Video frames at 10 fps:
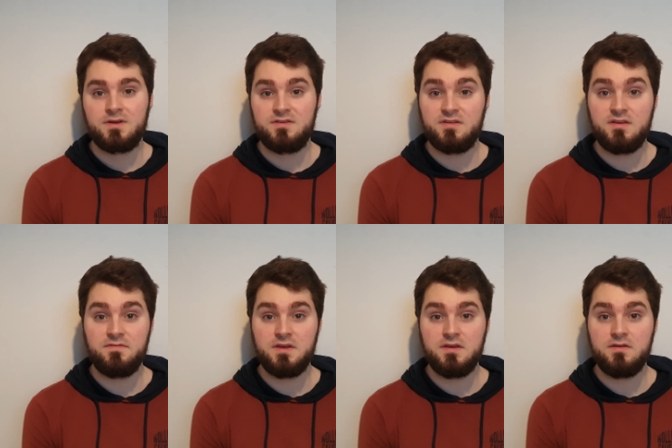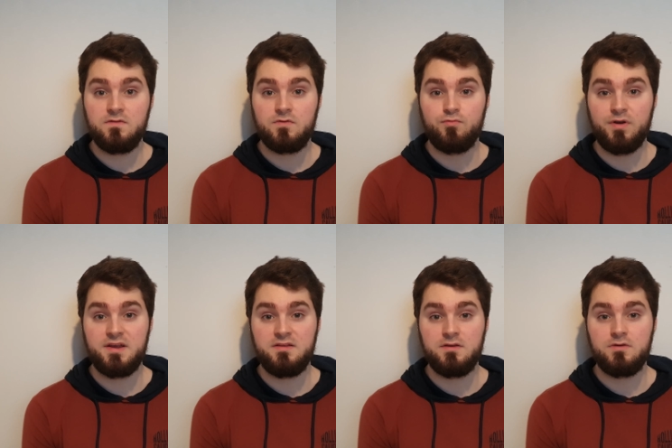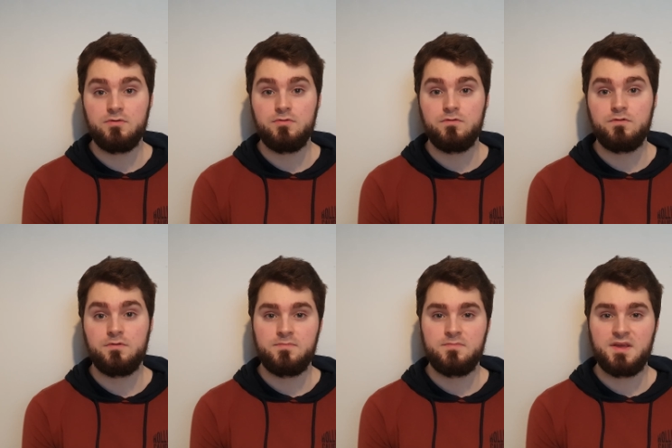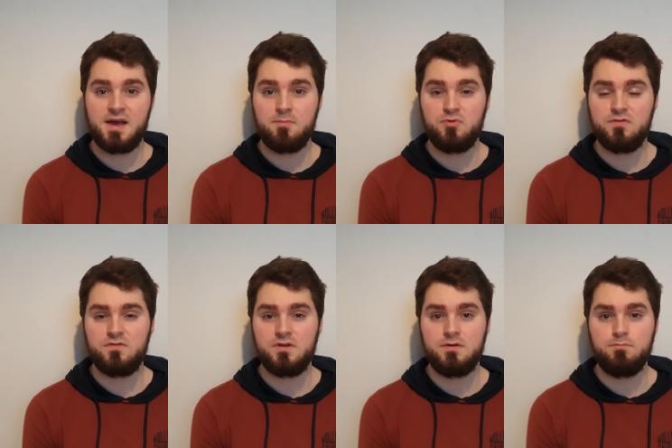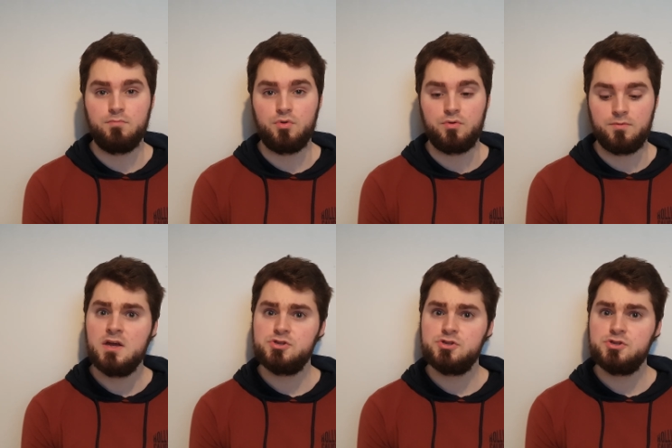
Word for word: TVs, radios, cameras and more.